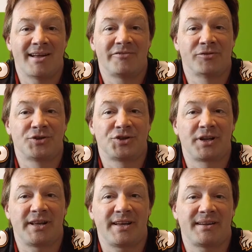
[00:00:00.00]

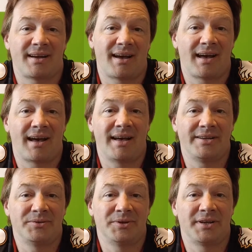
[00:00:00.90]
Unfortunately,
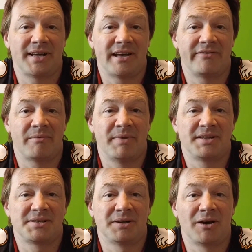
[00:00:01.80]
I do not have a
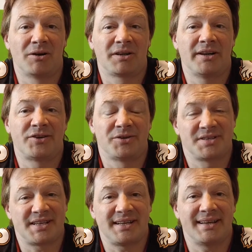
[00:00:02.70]
Minnesota alternate
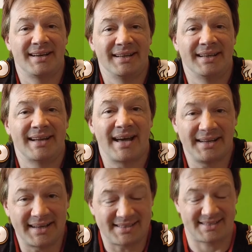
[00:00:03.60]
jersey in an
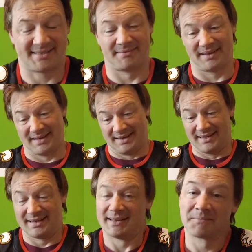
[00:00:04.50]
Adidas.
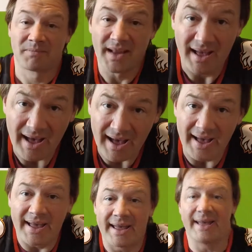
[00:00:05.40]

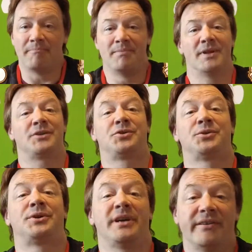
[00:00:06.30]
I am not
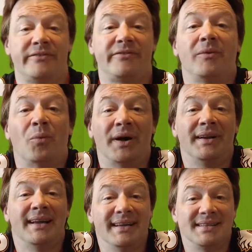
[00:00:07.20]
sure if
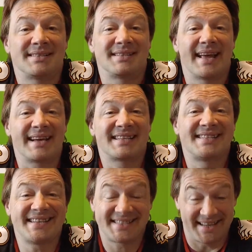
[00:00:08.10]
one is
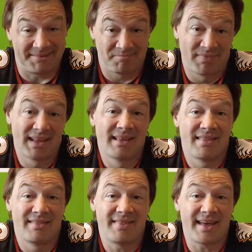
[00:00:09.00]
existing.
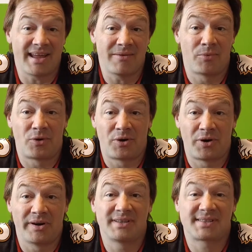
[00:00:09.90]
They
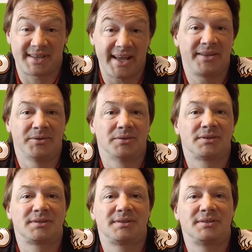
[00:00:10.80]
were
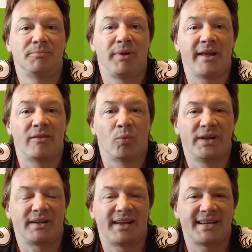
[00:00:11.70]
scheduled to play the
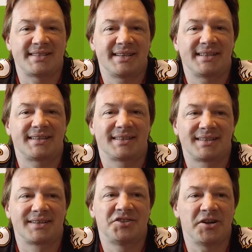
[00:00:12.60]
Winter Classic
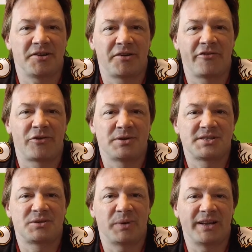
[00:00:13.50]
January
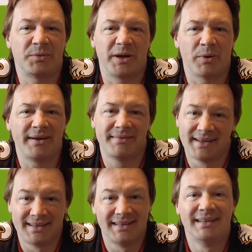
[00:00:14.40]
1st, 2021.